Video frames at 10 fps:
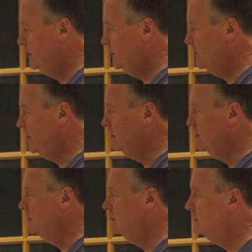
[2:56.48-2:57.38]
So,
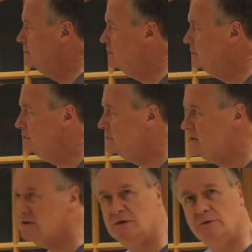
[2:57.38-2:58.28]

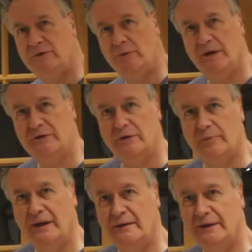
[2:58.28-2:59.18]
just a little reminder
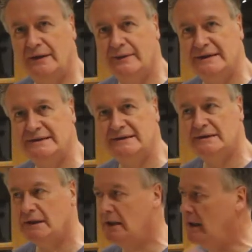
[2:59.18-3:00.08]
about amino acids,
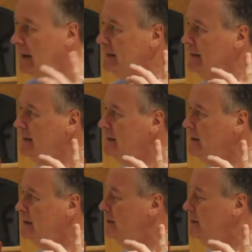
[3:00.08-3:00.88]
and then